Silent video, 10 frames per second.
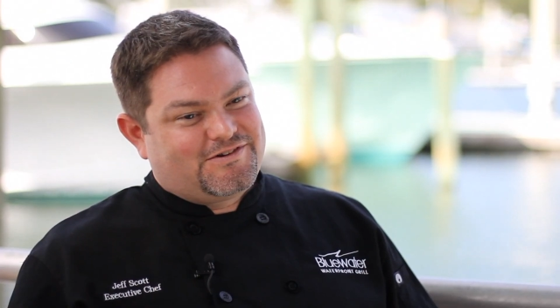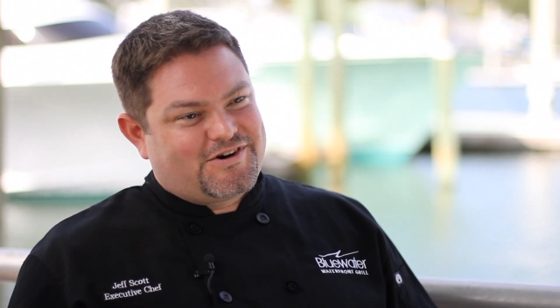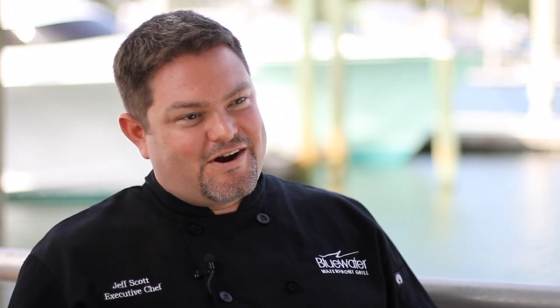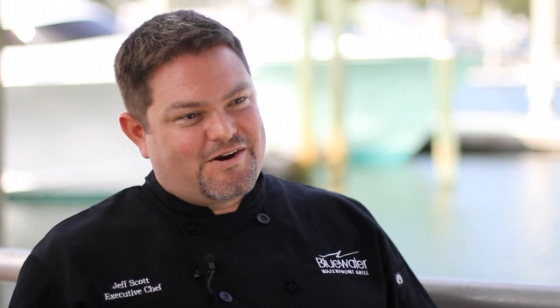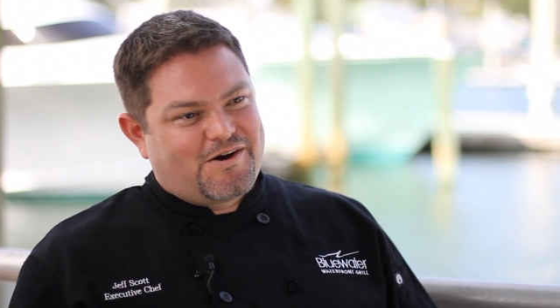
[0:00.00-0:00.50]
a
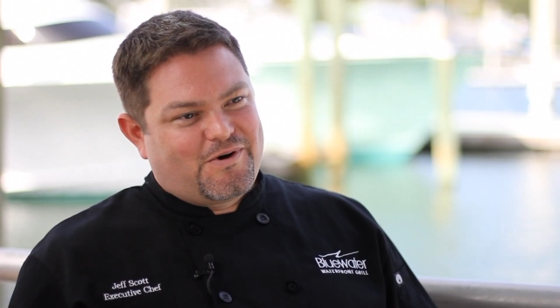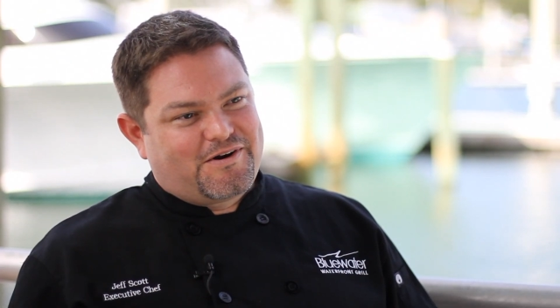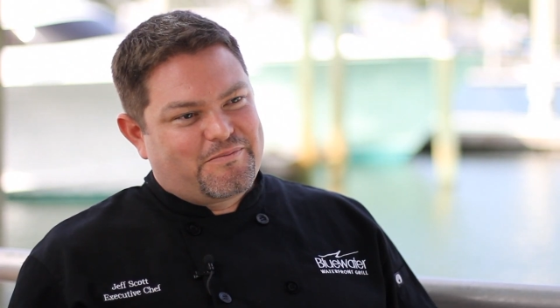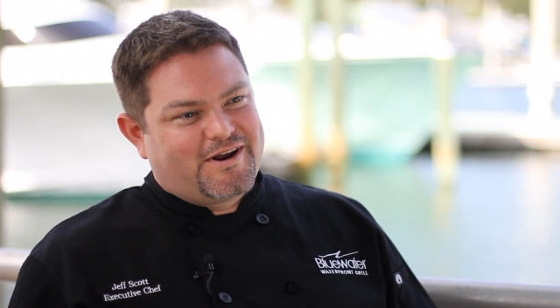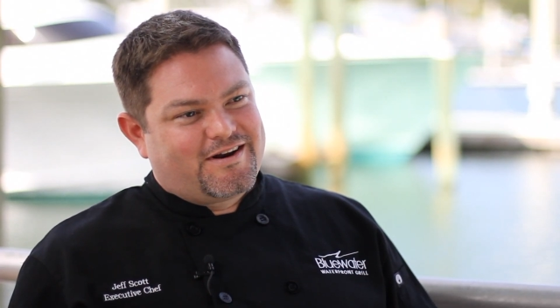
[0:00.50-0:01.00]
child, I
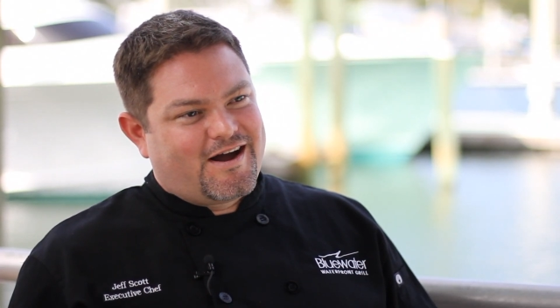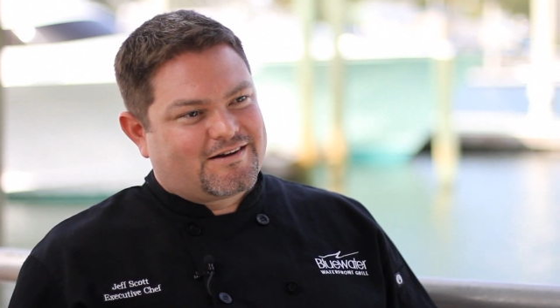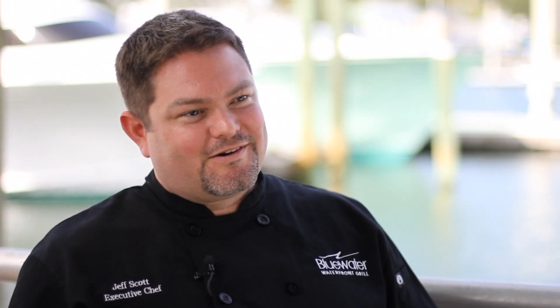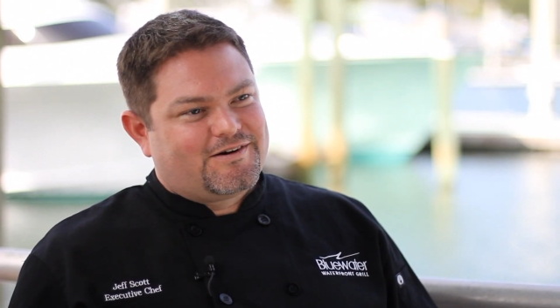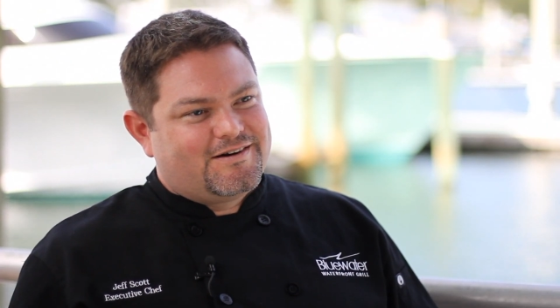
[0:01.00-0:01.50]
wanted to be a
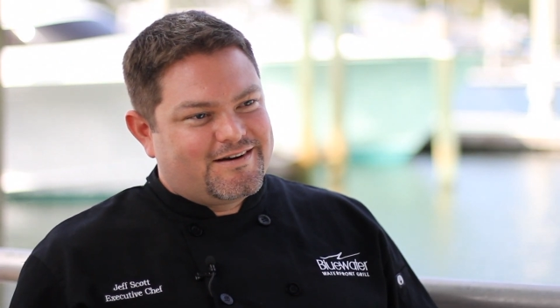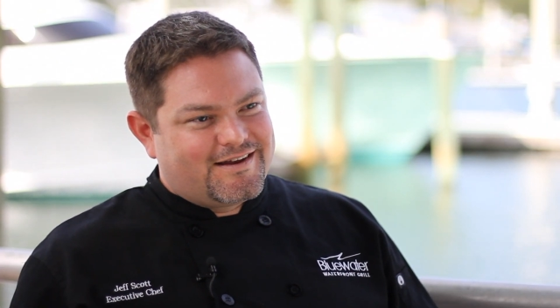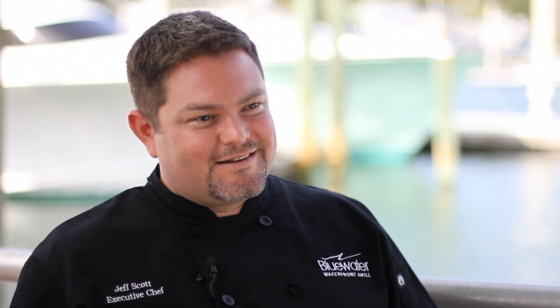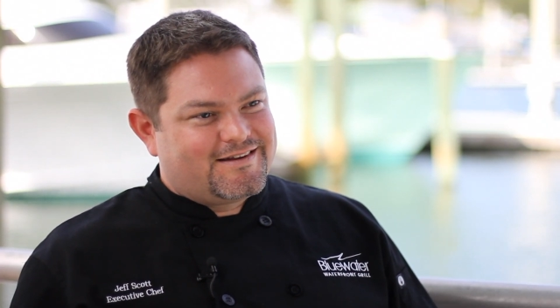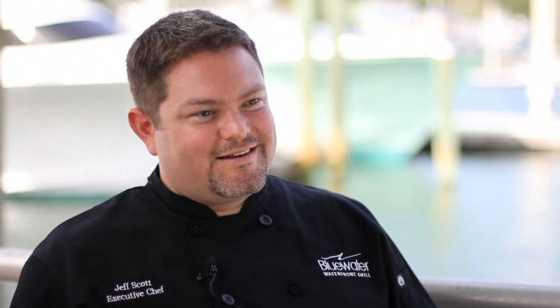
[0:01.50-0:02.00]
doctor.
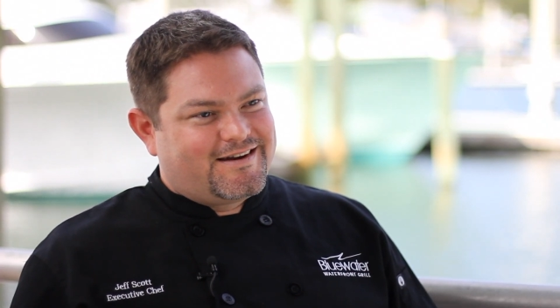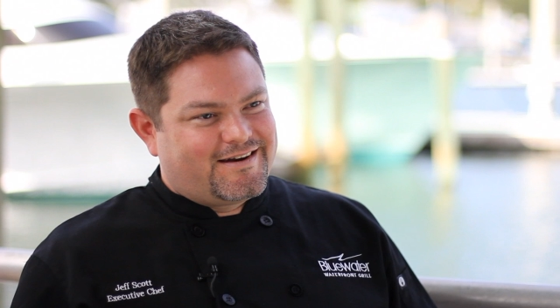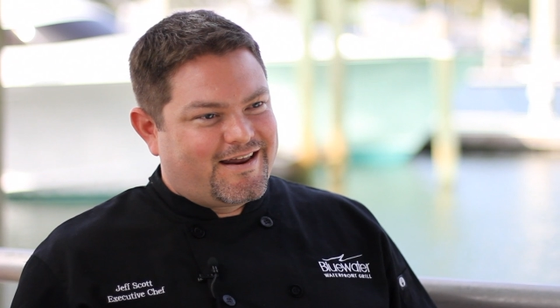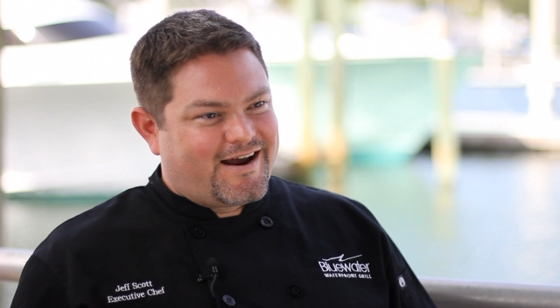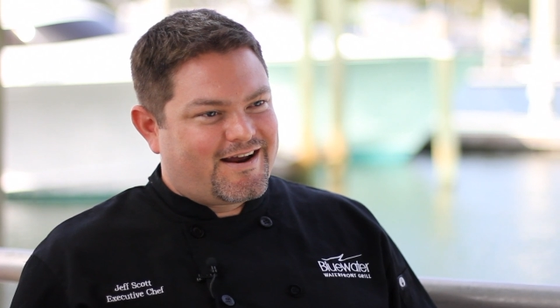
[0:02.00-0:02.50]

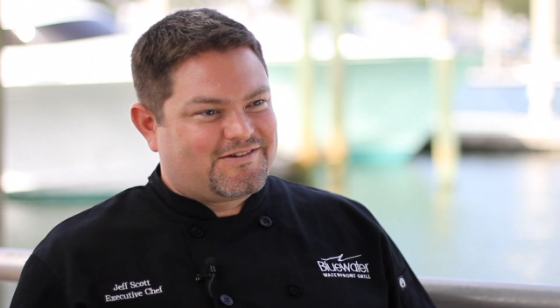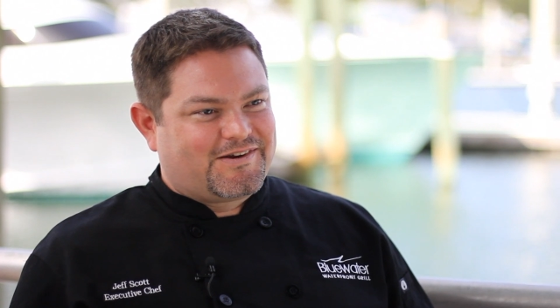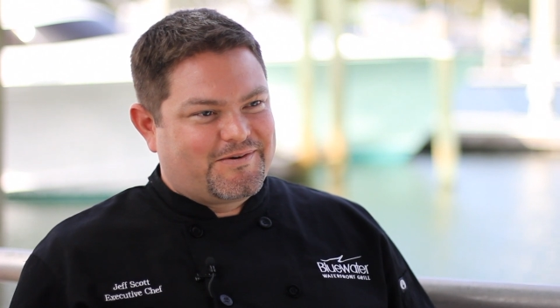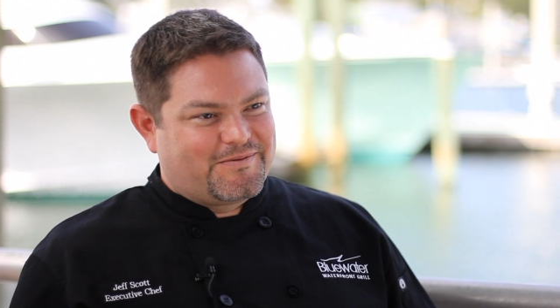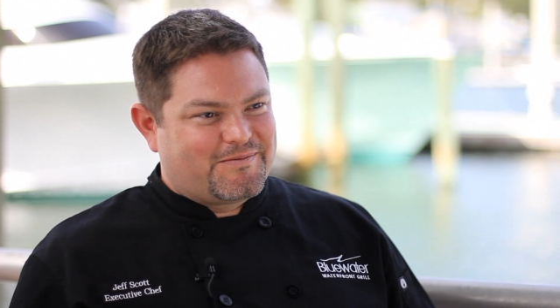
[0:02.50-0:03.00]
And I
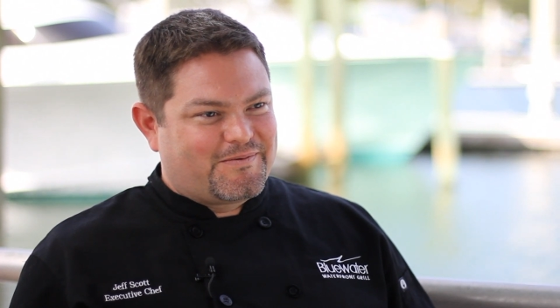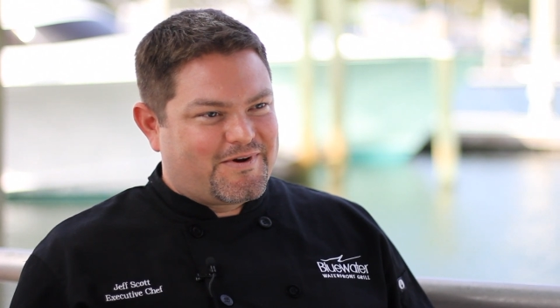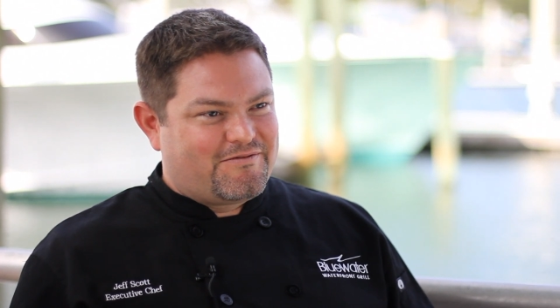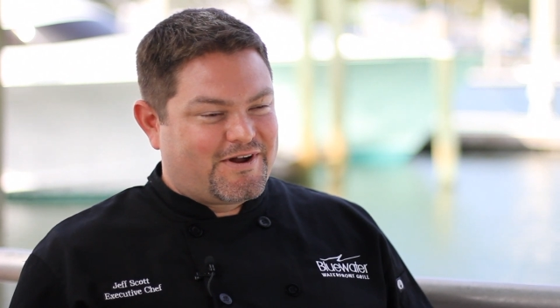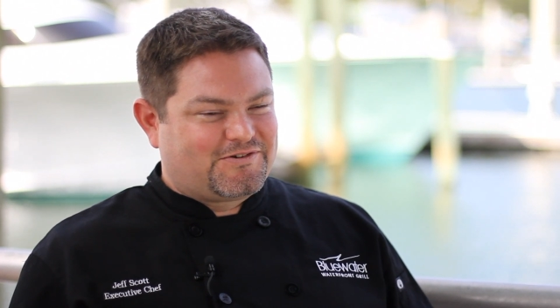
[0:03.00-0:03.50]
actually
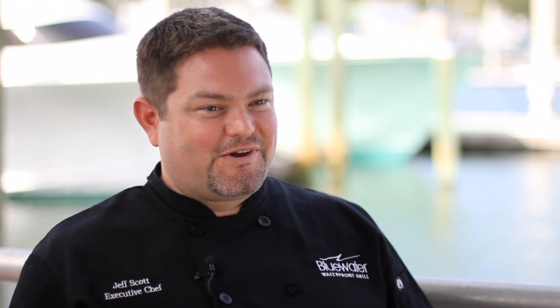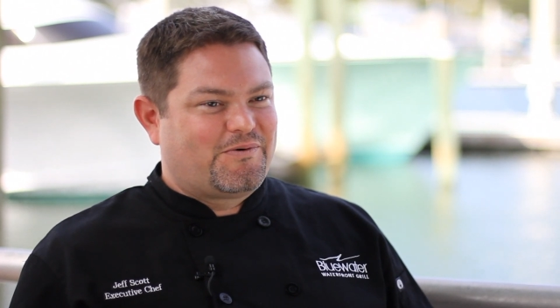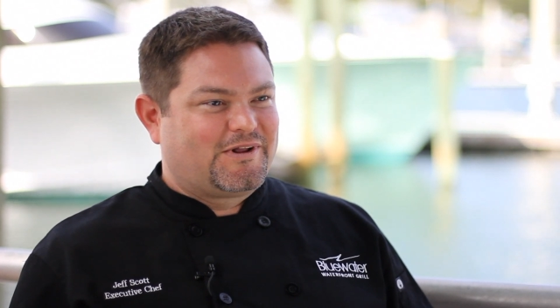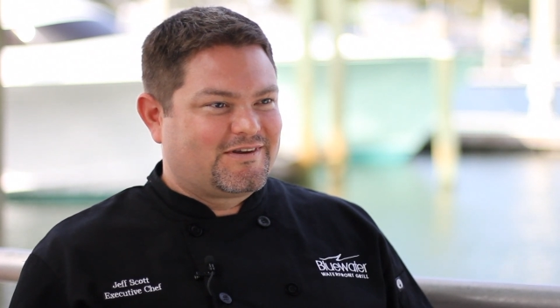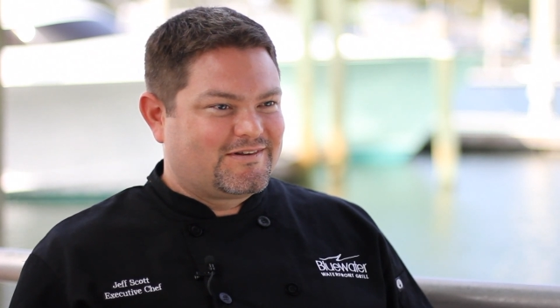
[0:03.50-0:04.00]
eventually
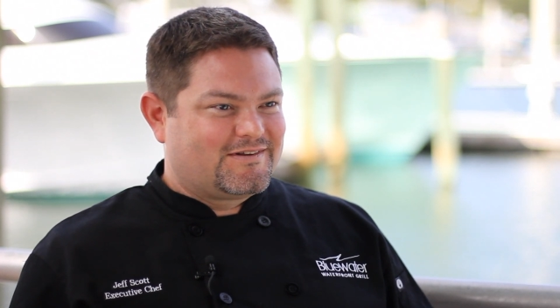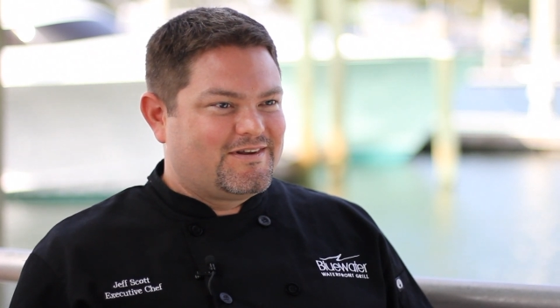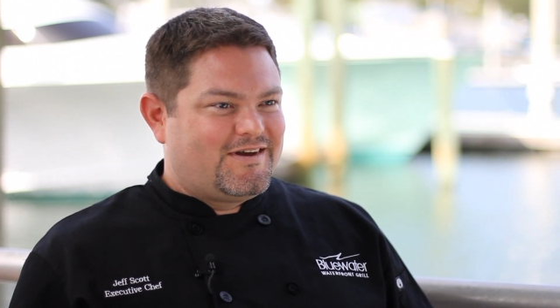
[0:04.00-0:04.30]
went to